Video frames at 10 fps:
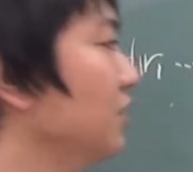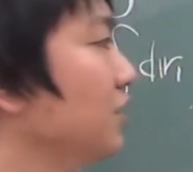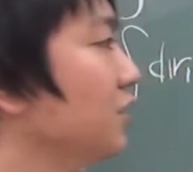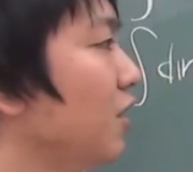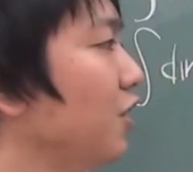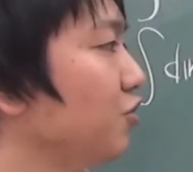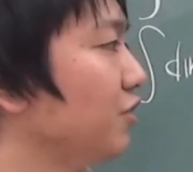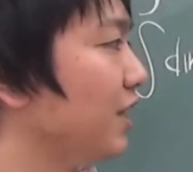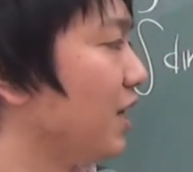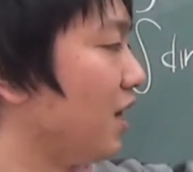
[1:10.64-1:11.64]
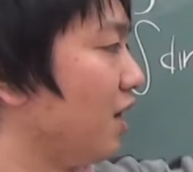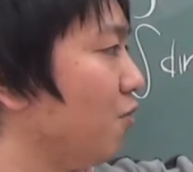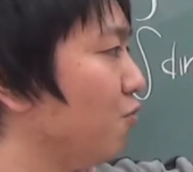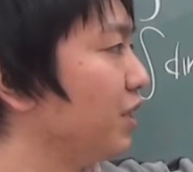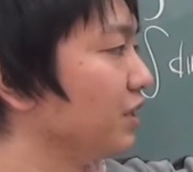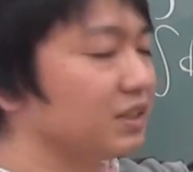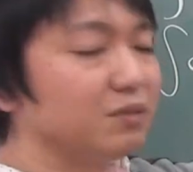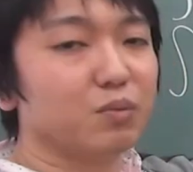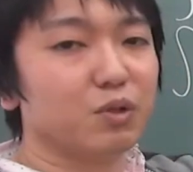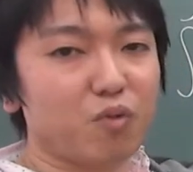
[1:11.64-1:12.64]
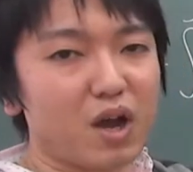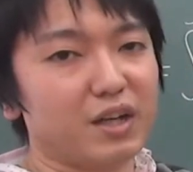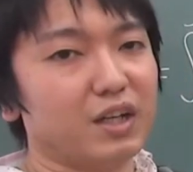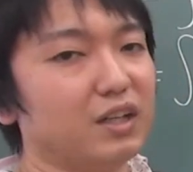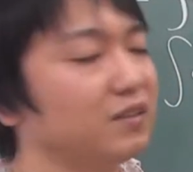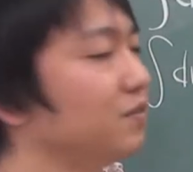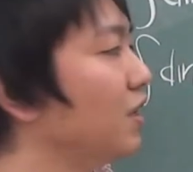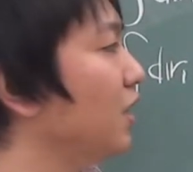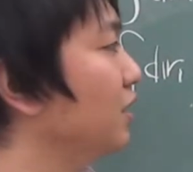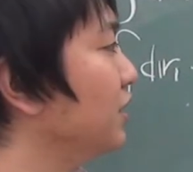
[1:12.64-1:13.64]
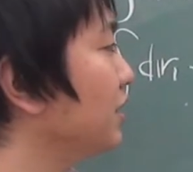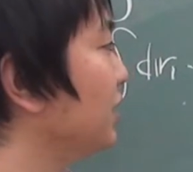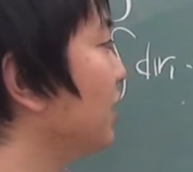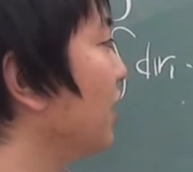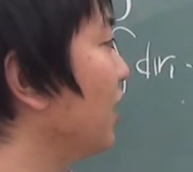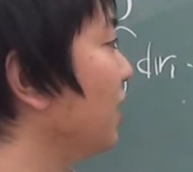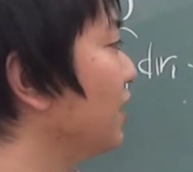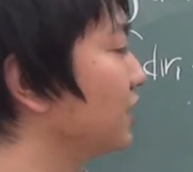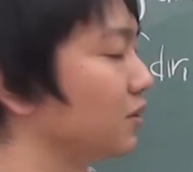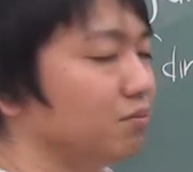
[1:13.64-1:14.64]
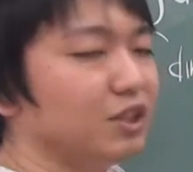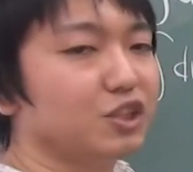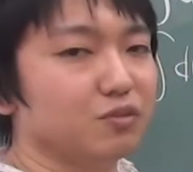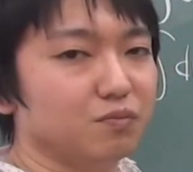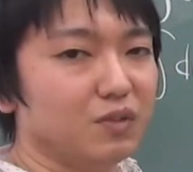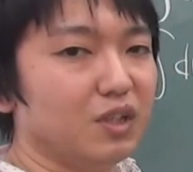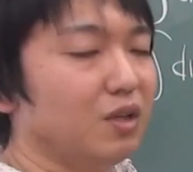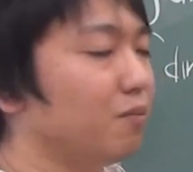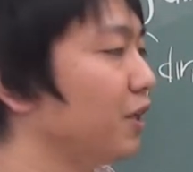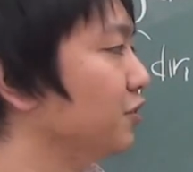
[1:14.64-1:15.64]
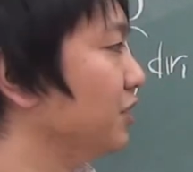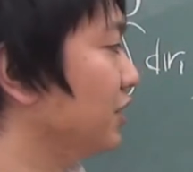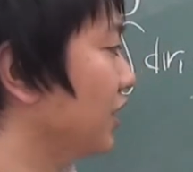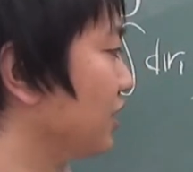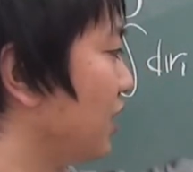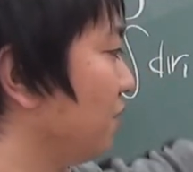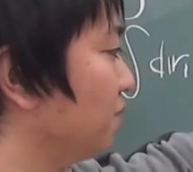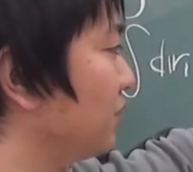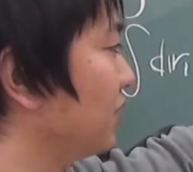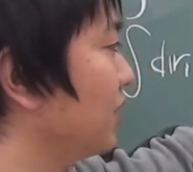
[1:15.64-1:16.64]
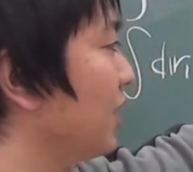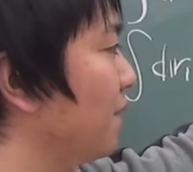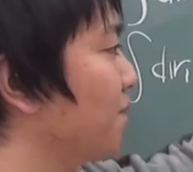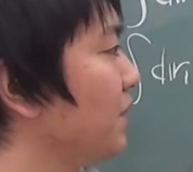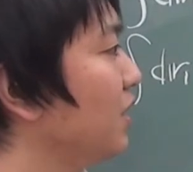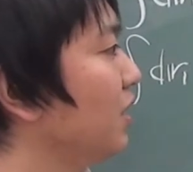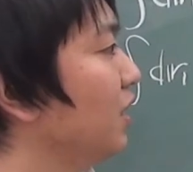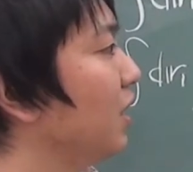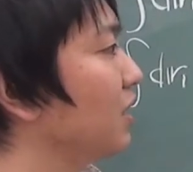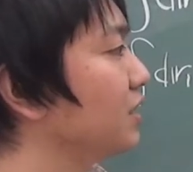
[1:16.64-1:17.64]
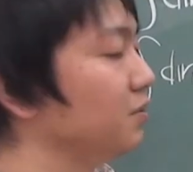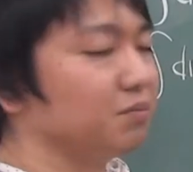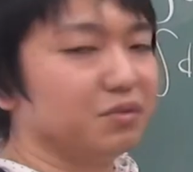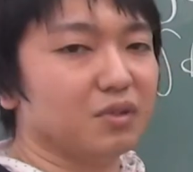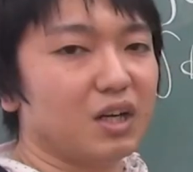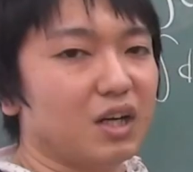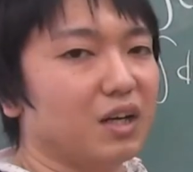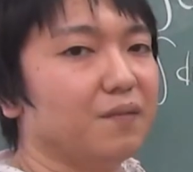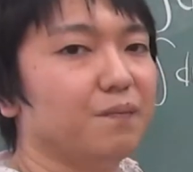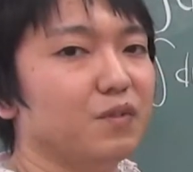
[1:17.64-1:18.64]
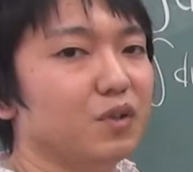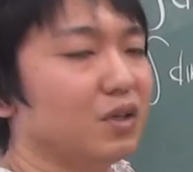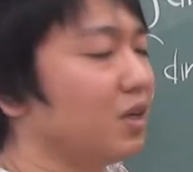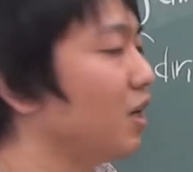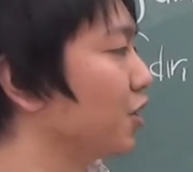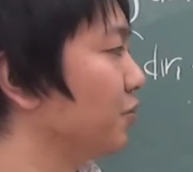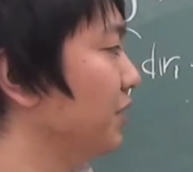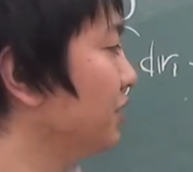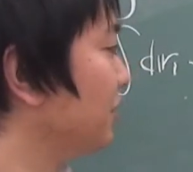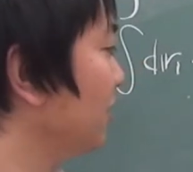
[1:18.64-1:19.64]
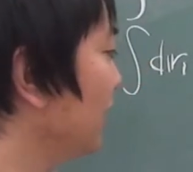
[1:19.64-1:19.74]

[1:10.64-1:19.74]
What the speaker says: So actually, we can simplify this expression by using some simple argument.